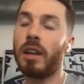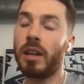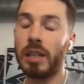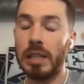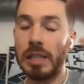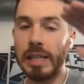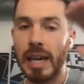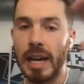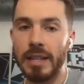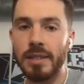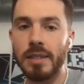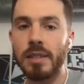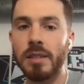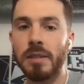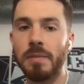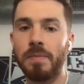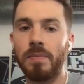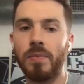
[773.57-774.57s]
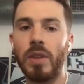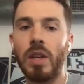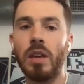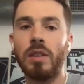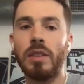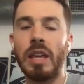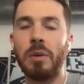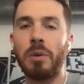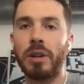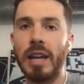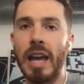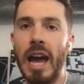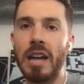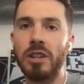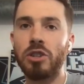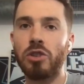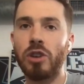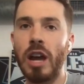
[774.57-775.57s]
Yes, they were
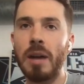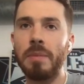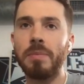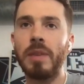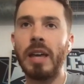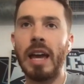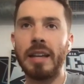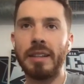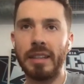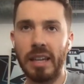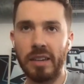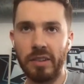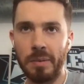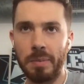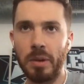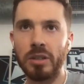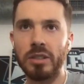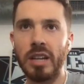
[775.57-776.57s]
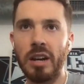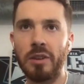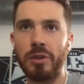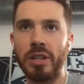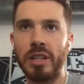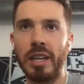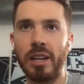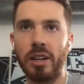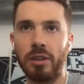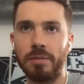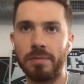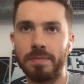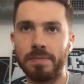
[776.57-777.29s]
cash strapped. They had to give up on Tyreek Hill.